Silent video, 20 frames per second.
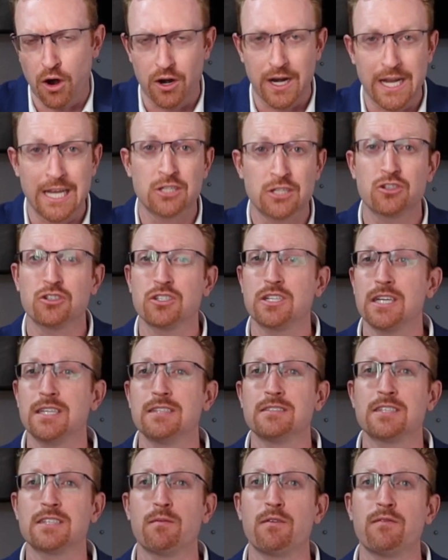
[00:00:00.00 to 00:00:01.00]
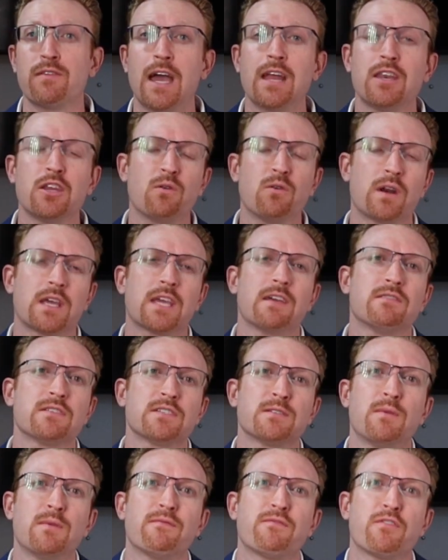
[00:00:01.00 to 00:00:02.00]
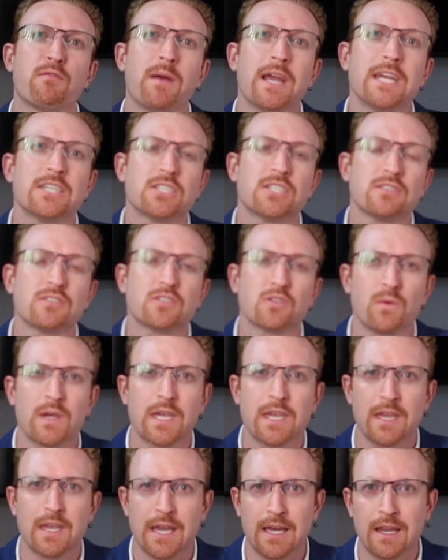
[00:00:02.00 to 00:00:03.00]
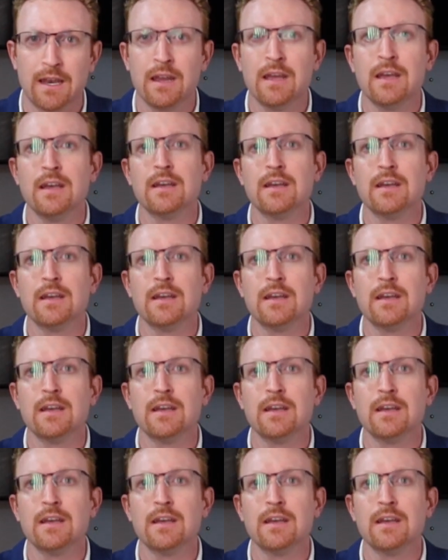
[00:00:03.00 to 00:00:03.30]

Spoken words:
are interested in some of that and you want to give us some information so we can get